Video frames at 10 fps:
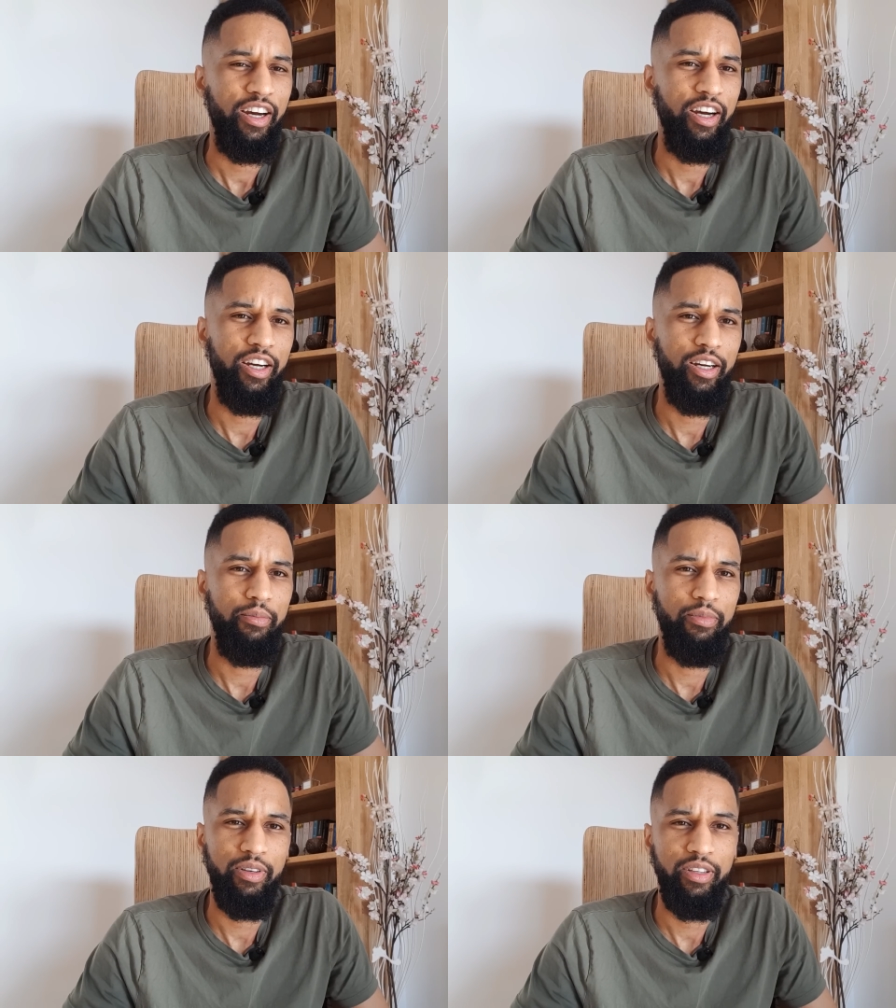
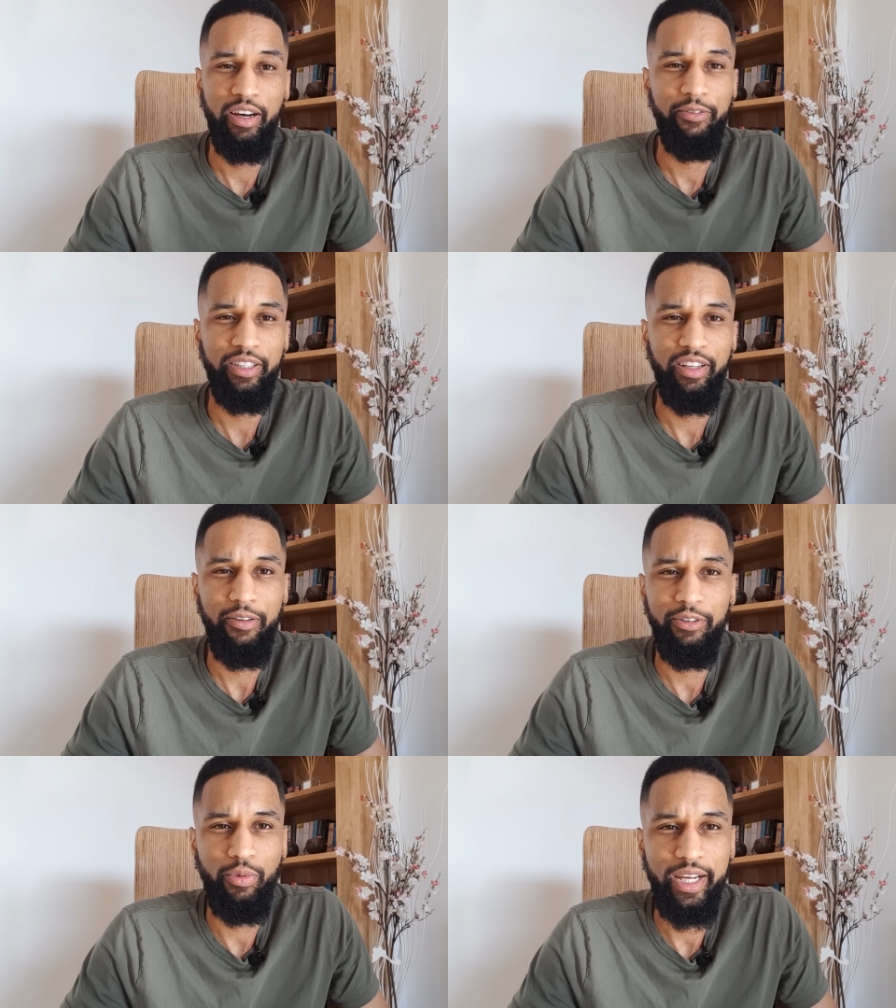And
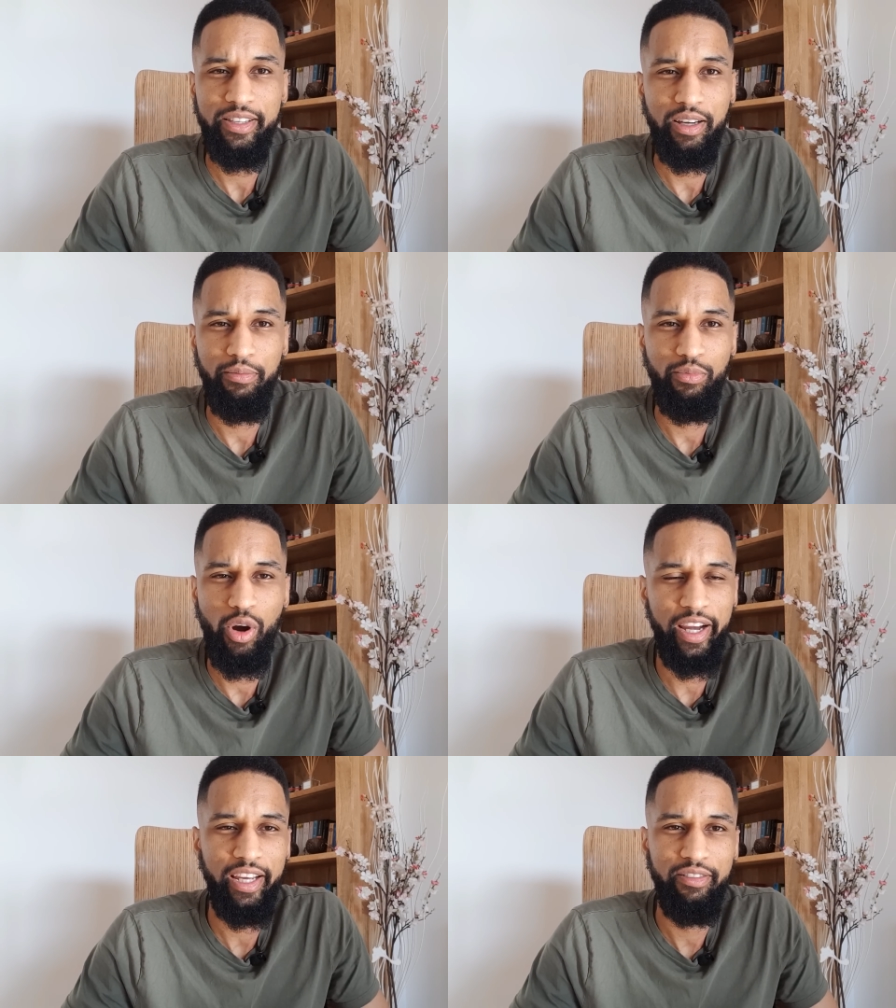other weeks I'm
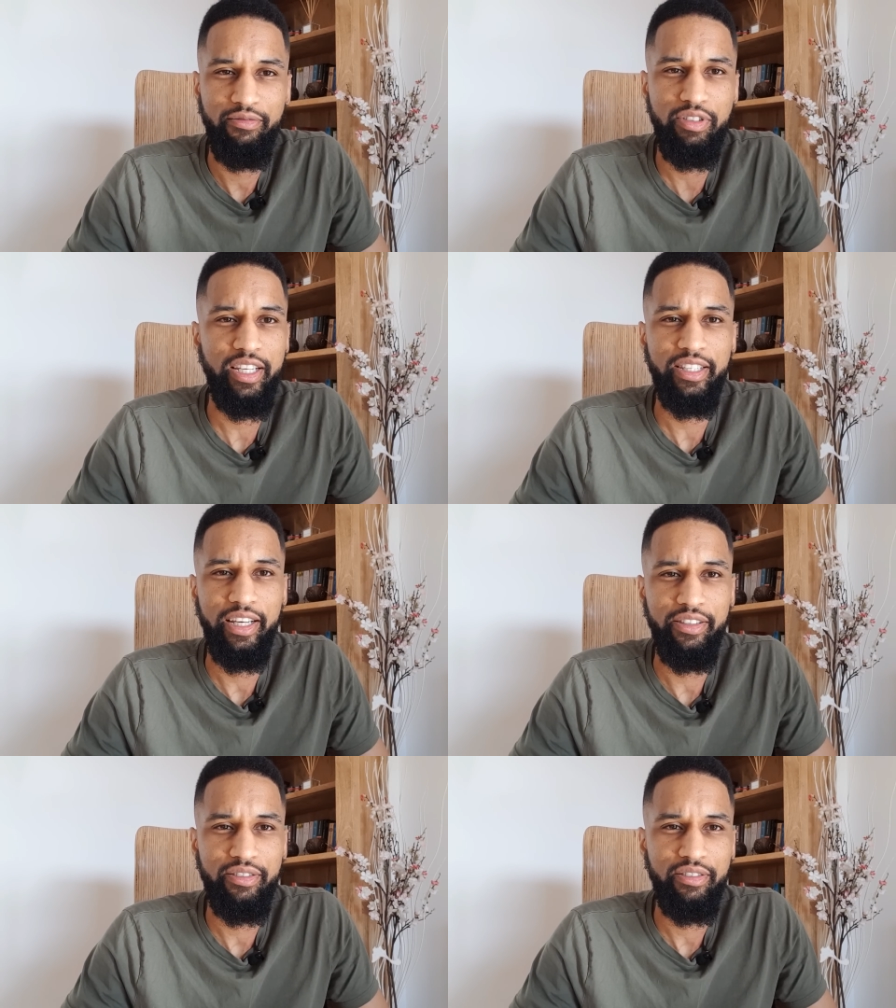working 6
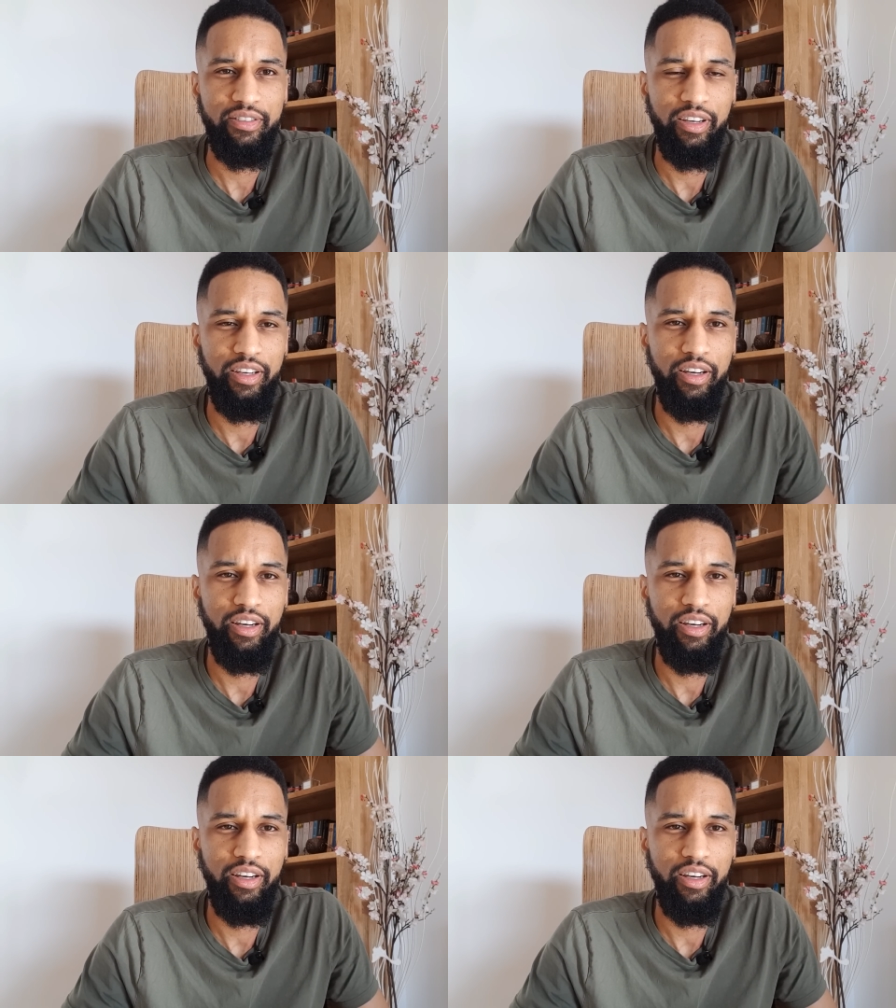days